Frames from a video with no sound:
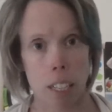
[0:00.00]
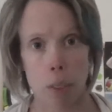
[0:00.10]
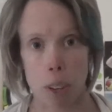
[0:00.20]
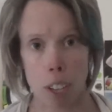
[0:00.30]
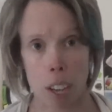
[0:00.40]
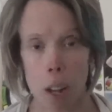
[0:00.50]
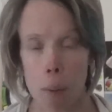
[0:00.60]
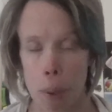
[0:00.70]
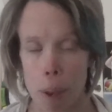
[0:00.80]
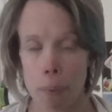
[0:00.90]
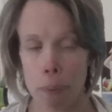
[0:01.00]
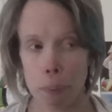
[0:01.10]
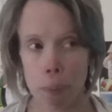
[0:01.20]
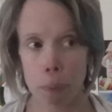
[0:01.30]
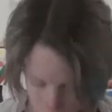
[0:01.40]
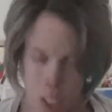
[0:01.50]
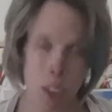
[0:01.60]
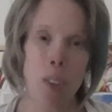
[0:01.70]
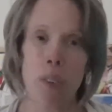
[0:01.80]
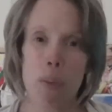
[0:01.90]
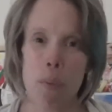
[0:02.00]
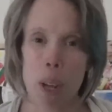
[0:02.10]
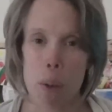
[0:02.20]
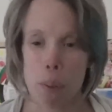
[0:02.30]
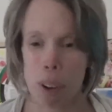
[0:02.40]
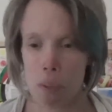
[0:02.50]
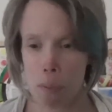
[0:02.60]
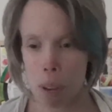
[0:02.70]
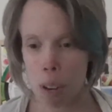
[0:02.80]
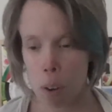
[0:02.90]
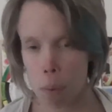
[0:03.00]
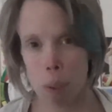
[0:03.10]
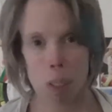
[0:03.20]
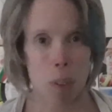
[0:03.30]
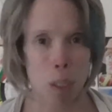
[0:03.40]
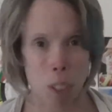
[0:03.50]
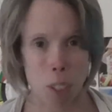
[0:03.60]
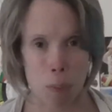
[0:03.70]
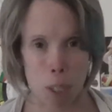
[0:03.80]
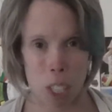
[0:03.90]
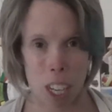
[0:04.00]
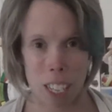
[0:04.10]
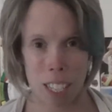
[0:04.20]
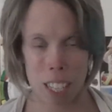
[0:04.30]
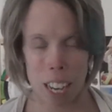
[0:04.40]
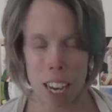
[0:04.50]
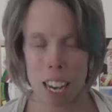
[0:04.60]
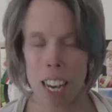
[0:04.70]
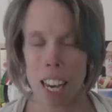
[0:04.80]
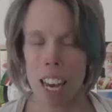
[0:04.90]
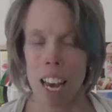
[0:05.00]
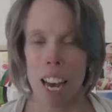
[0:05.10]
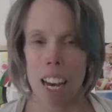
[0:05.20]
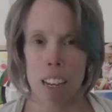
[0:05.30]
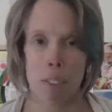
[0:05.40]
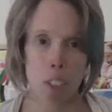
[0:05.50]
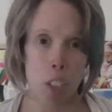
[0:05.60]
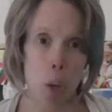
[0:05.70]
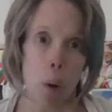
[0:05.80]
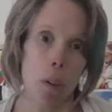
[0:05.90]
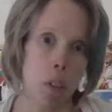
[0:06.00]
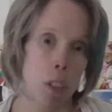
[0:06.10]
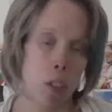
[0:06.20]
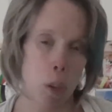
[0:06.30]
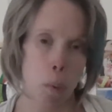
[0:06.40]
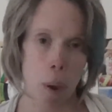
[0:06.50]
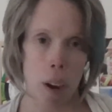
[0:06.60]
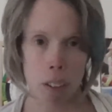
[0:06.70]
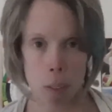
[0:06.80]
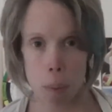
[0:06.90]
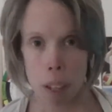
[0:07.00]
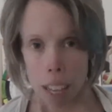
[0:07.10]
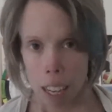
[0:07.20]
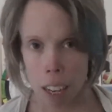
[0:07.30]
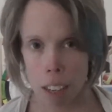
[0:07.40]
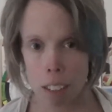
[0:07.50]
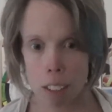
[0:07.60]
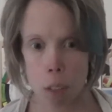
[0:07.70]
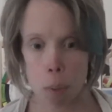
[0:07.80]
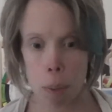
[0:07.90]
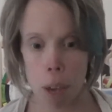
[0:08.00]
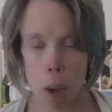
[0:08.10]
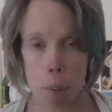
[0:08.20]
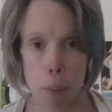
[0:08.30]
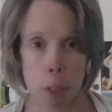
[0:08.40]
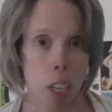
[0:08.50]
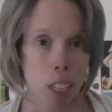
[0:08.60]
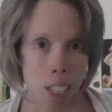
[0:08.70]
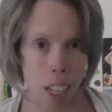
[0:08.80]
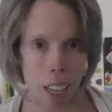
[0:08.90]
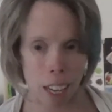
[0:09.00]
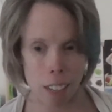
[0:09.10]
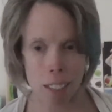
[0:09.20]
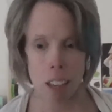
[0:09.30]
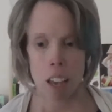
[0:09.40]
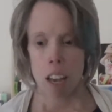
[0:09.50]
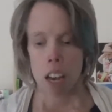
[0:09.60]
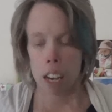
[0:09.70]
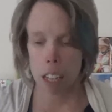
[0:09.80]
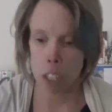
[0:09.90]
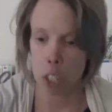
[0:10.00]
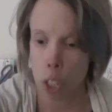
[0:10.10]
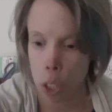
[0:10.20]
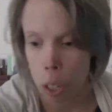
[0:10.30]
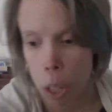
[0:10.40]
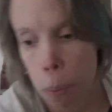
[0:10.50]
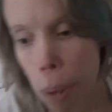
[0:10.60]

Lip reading: to actually help me. I'll show you in a minute, but I've been on my sewing machine today, and I've actually altered 2 pairs of my leggings to become maternity leggings. I can actually show you the